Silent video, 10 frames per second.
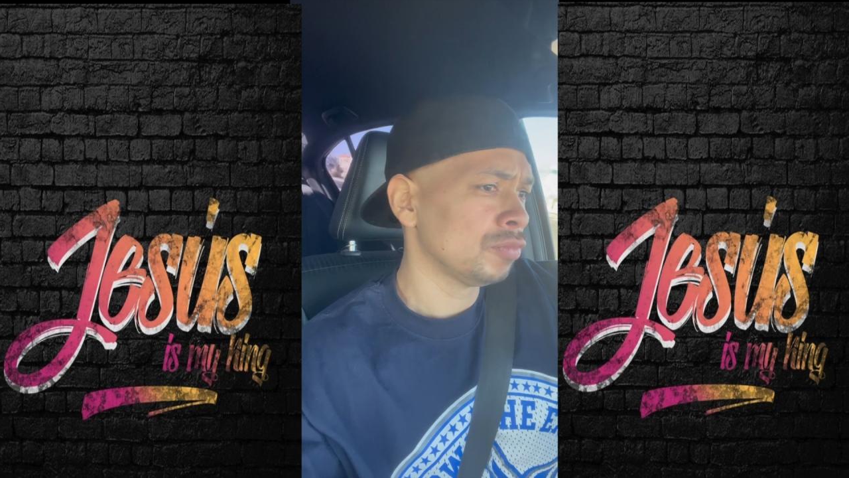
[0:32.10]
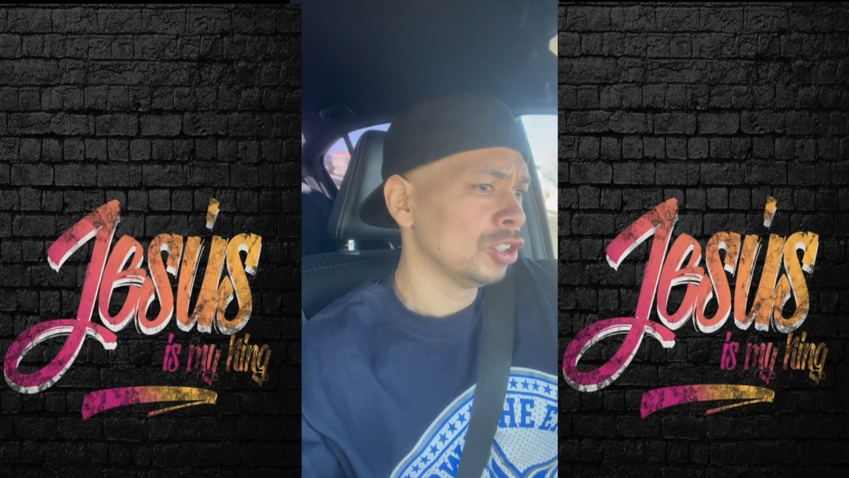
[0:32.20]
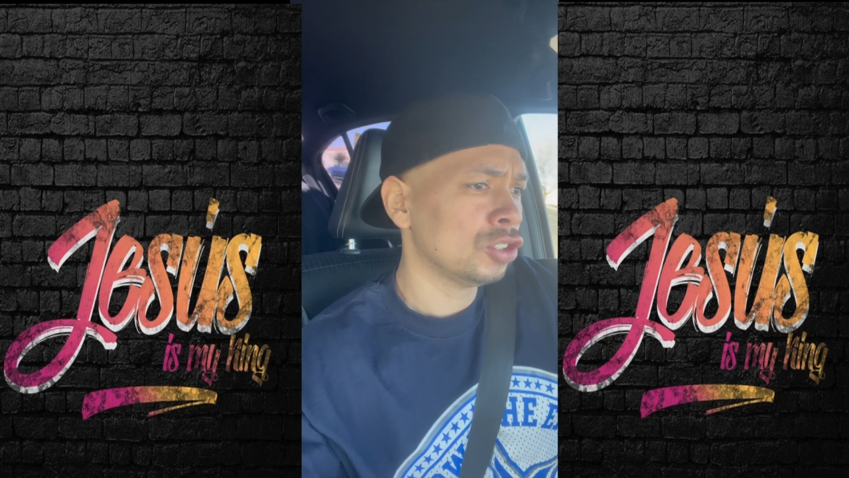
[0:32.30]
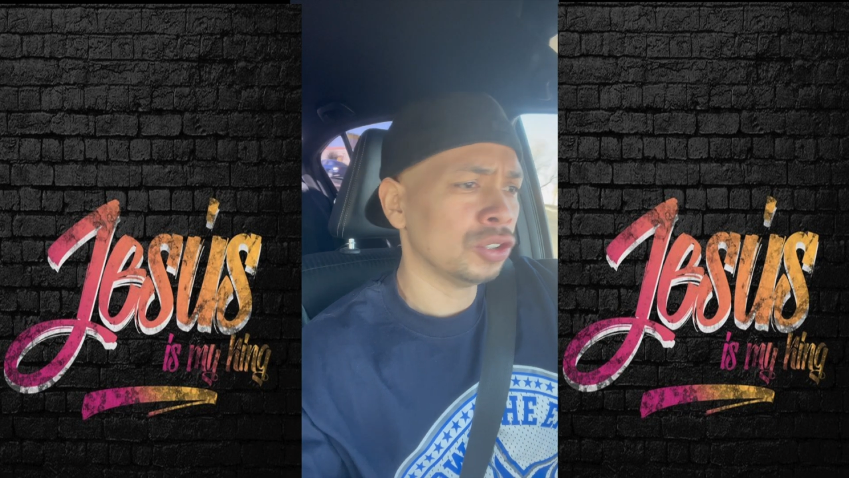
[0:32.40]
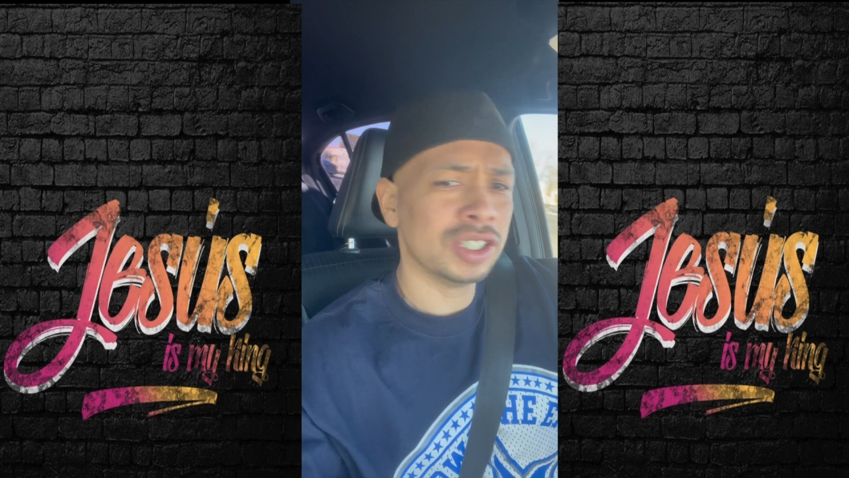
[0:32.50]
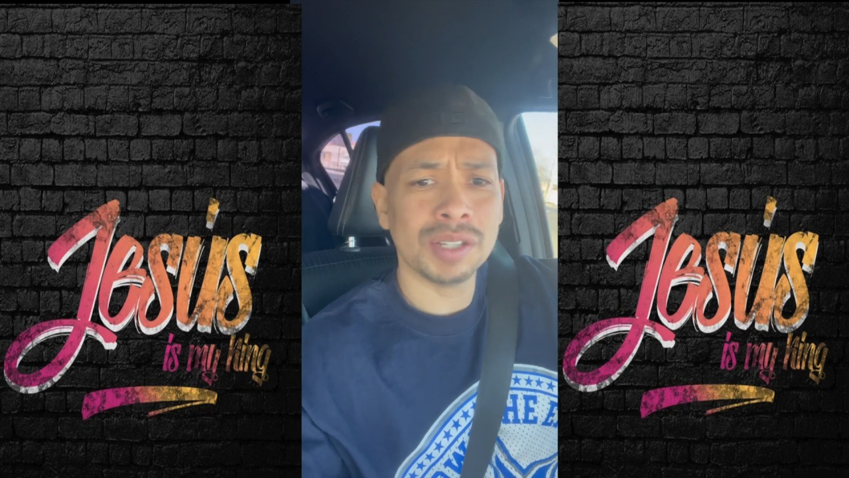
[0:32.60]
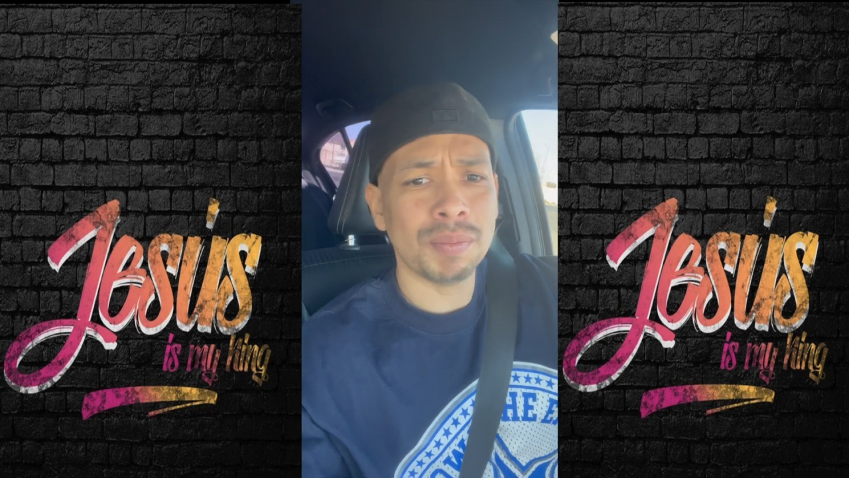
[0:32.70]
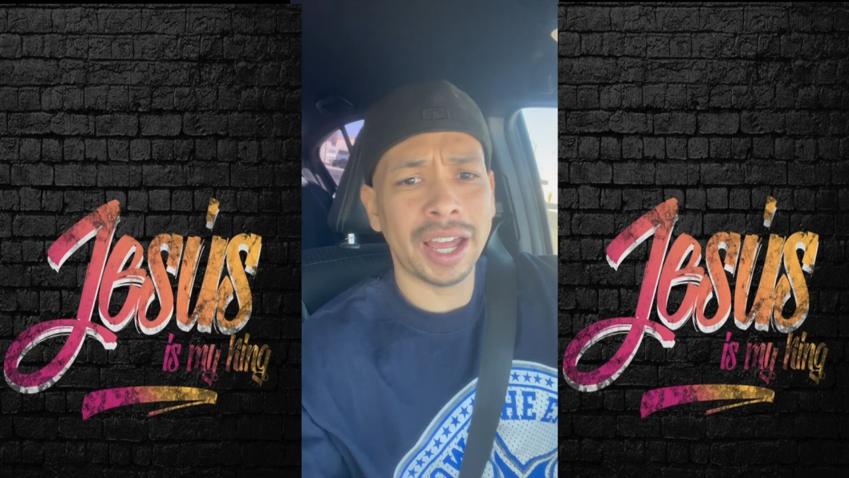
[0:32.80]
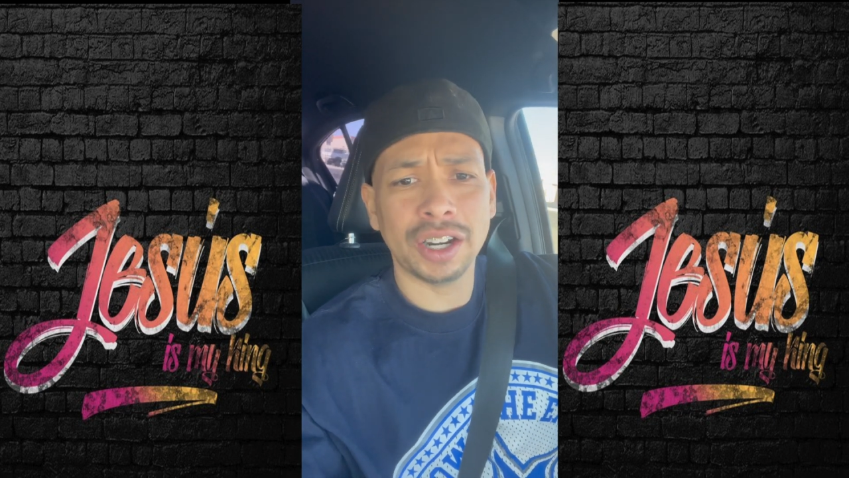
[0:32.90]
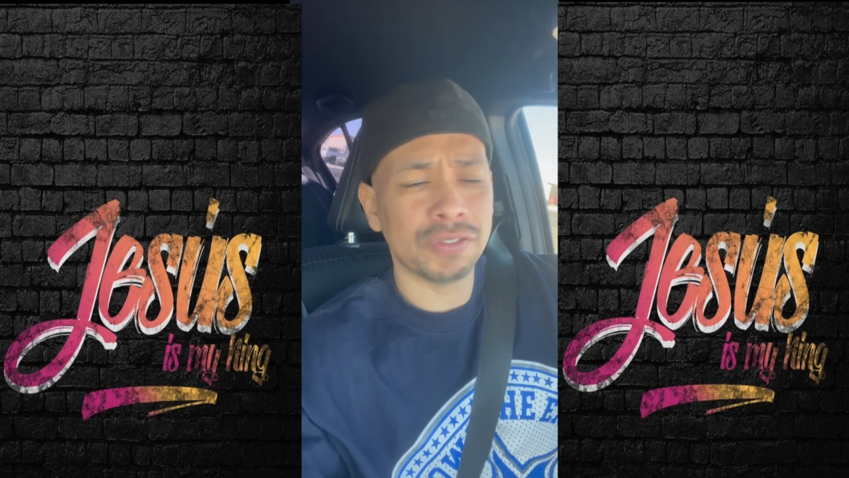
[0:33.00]
So it doesn't
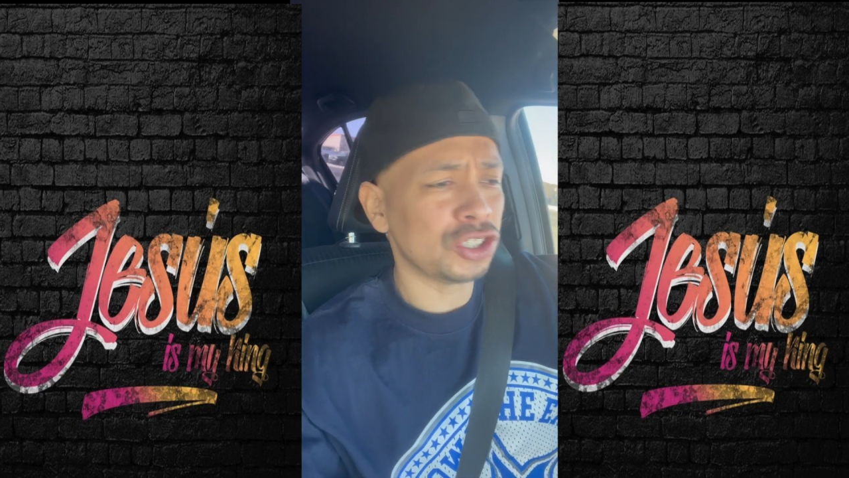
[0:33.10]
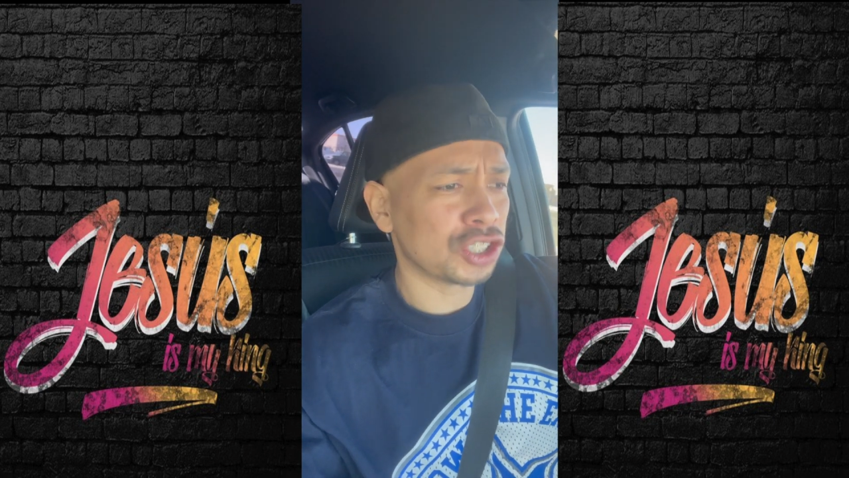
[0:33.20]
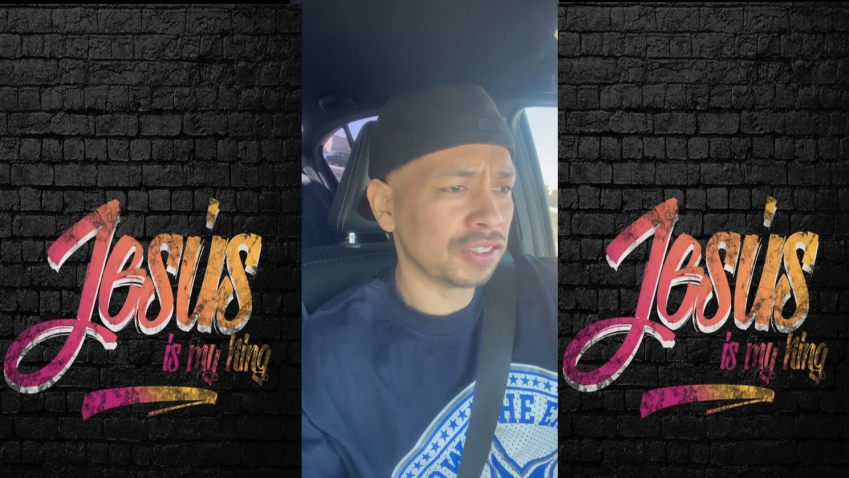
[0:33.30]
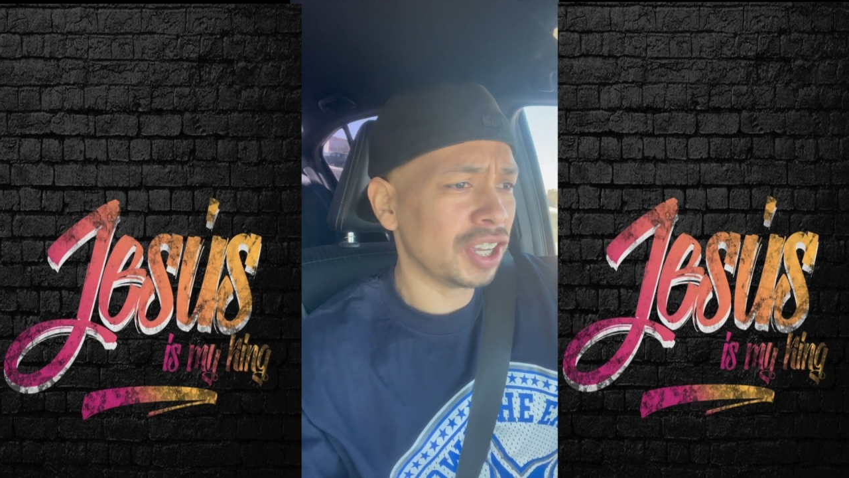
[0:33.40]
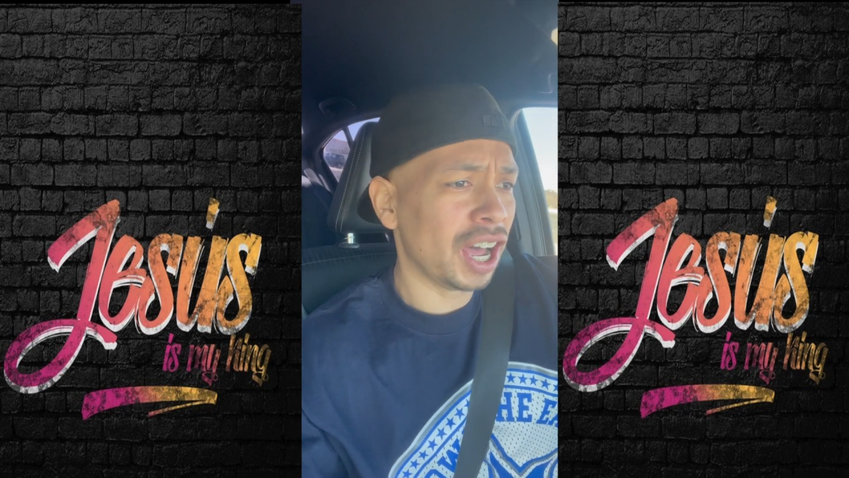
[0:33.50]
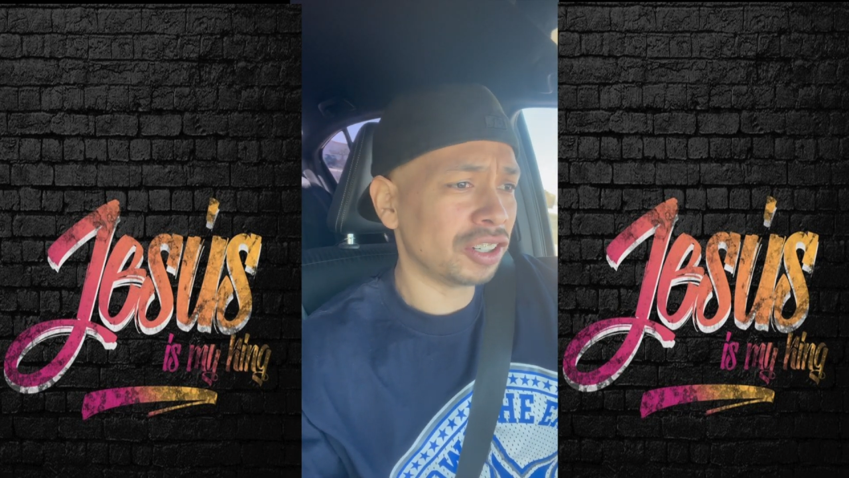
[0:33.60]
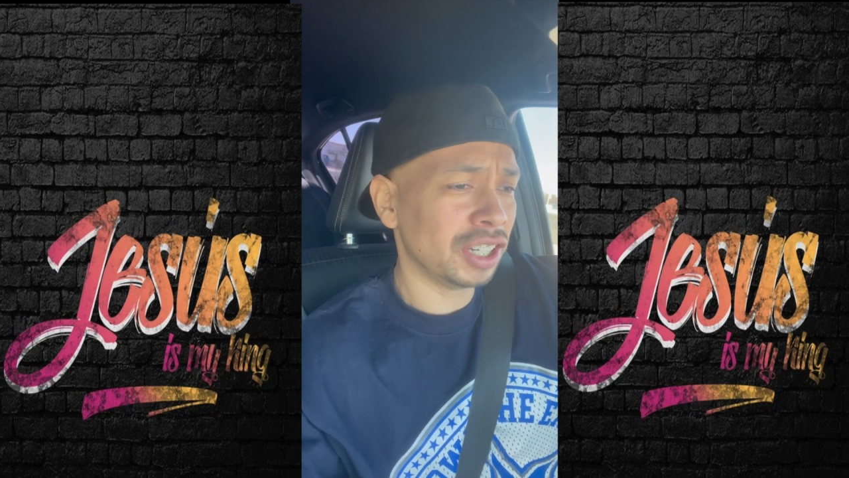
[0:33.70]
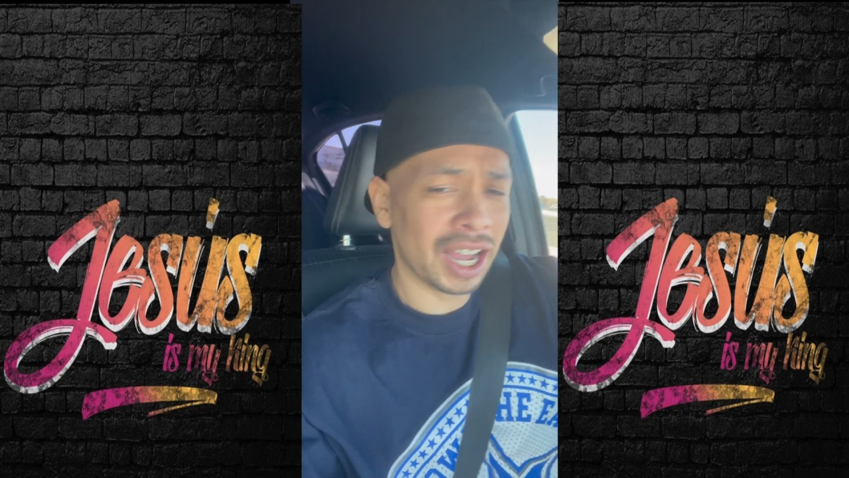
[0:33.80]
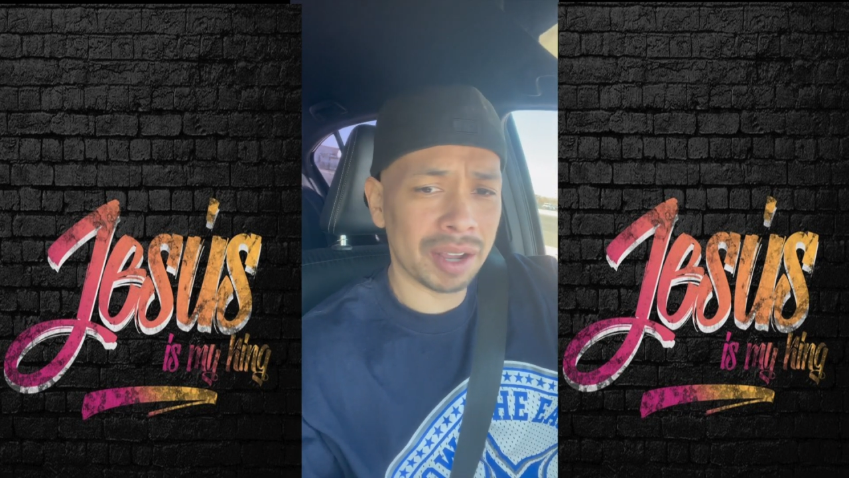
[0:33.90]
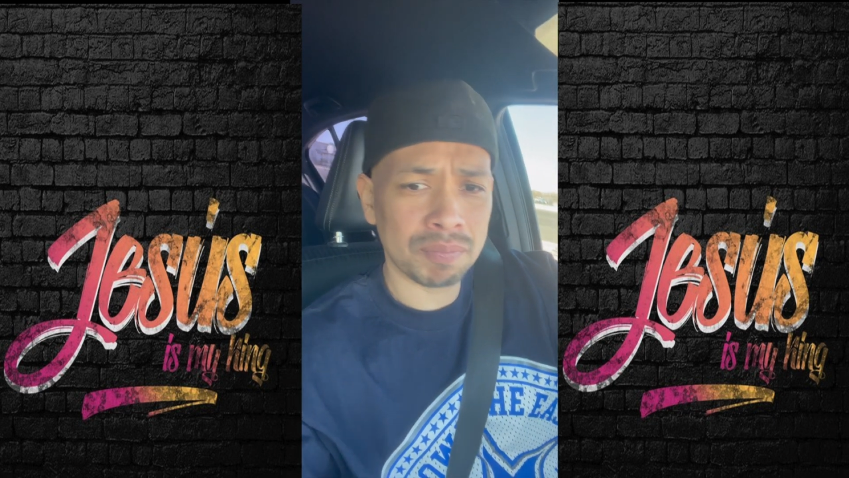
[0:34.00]
matter if you serve God or
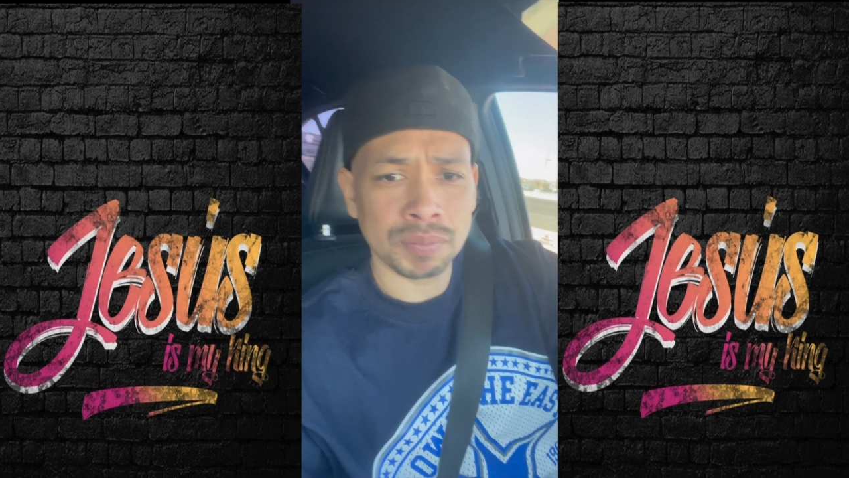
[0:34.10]
not.